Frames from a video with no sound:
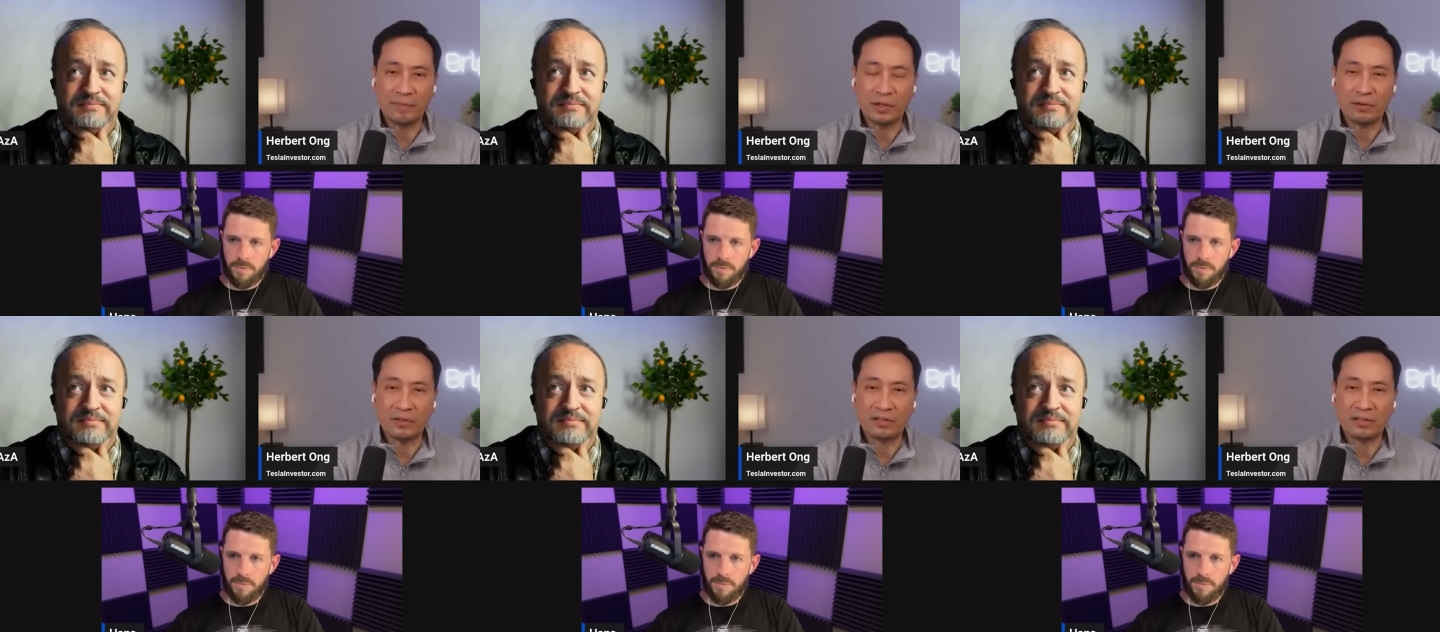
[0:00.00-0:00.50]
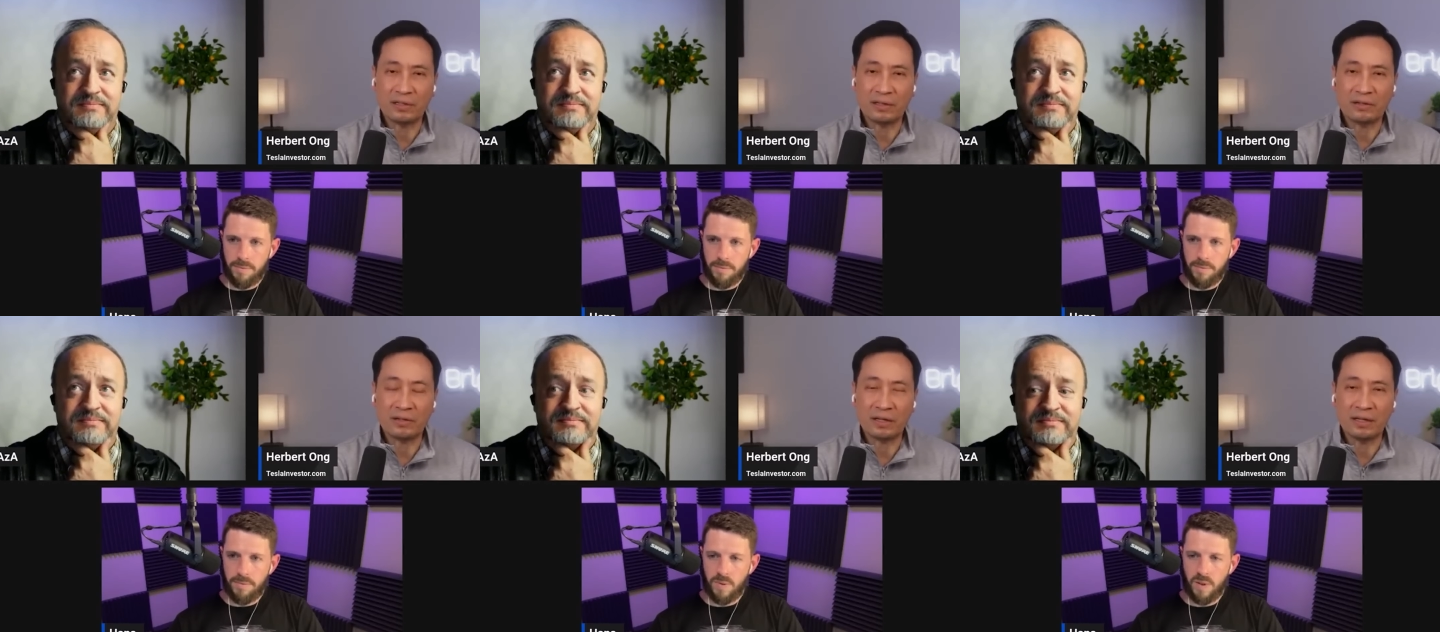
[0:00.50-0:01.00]
Speaker 1: you know, this,
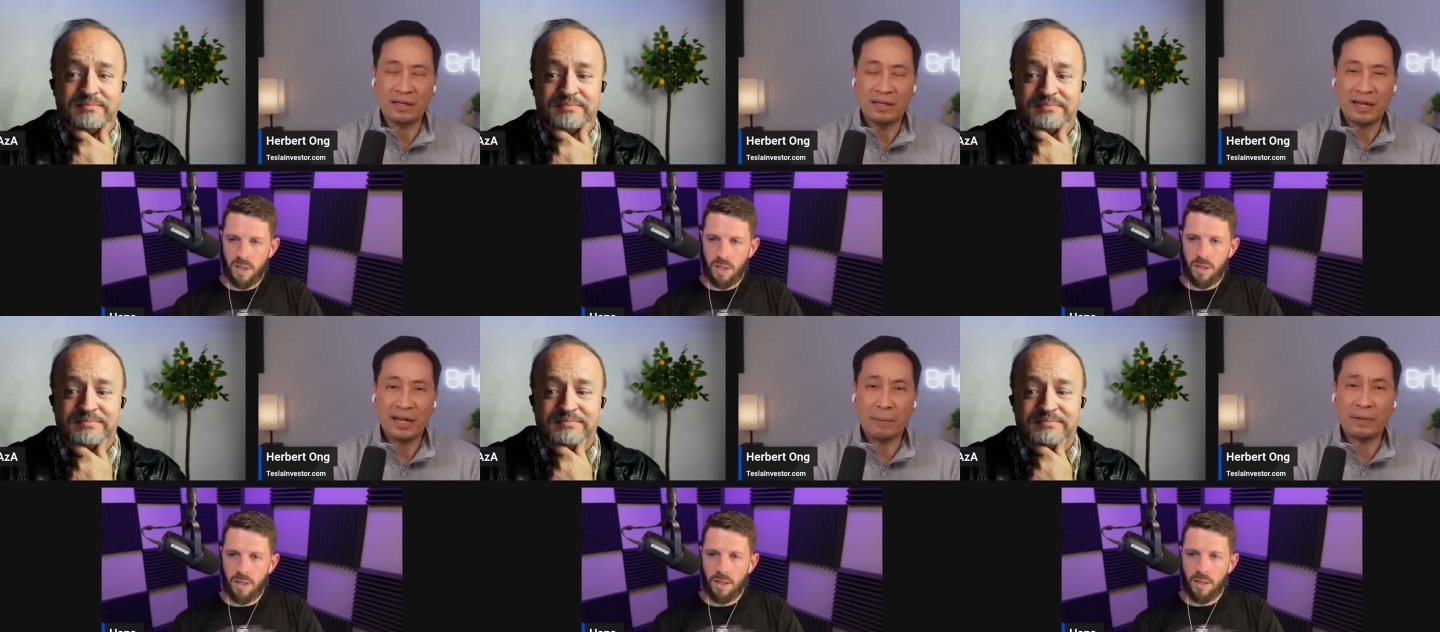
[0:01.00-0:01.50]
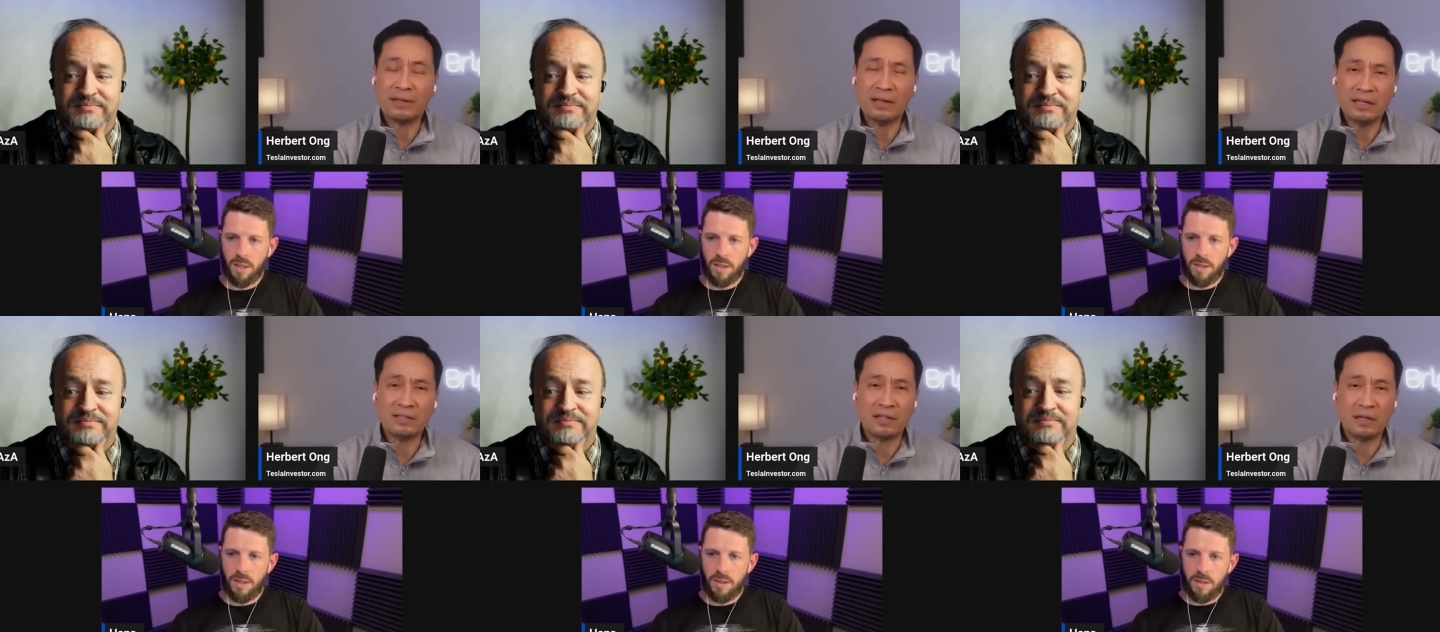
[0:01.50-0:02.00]
this thing happen. Then
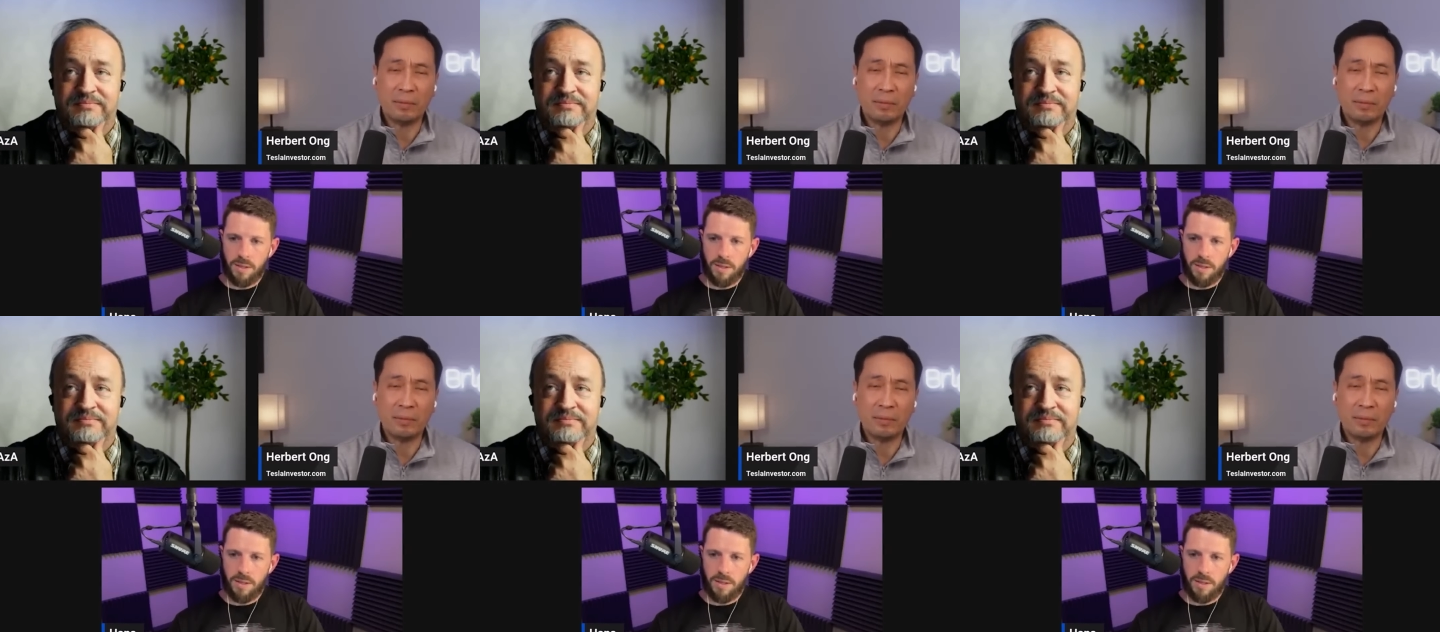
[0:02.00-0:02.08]
he said